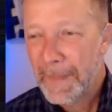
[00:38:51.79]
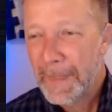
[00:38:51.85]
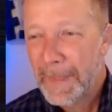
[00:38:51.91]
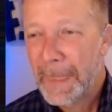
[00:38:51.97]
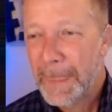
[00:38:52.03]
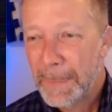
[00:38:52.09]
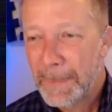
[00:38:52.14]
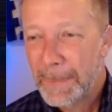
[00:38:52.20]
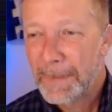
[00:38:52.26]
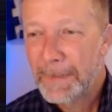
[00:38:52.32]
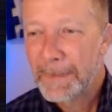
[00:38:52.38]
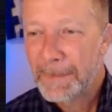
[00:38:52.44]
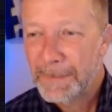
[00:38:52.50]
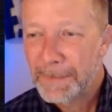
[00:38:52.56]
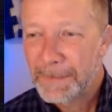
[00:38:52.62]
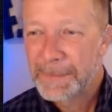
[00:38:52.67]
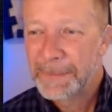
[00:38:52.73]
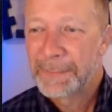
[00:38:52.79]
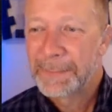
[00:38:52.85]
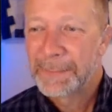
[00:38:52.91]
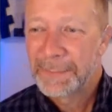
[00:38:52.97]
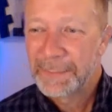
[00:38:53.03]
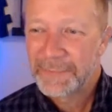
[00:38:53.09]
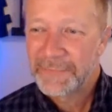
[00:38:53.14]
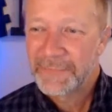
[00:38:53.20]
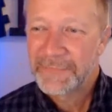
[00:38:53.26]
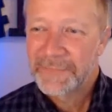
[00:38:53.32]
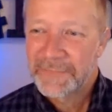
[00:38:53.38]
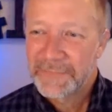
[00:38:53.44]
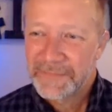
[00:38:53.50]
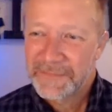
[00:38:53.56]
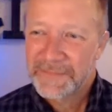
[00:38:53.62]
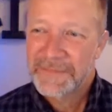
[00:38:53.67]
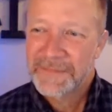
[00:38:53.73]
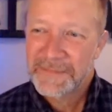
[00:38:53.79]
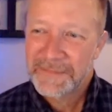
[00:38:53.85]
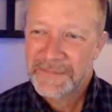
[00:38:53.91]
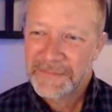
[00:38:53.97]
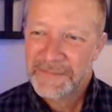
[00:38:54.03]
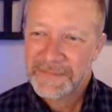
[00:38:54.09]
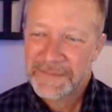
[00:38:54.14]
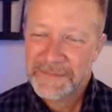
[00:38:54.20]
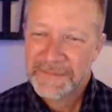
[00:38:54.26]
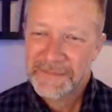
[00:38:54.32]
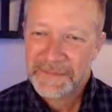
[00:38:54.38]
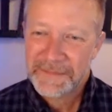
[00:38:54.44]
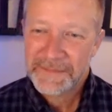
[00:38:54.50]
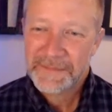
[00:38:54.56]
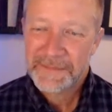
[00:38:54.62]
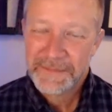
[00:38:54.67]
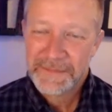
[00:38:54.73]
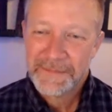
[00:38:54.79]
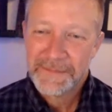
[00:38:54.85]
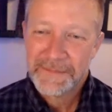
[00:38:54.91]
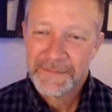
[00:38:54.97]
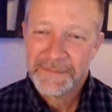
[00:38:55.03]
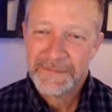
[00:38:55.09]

This person isn't speaking.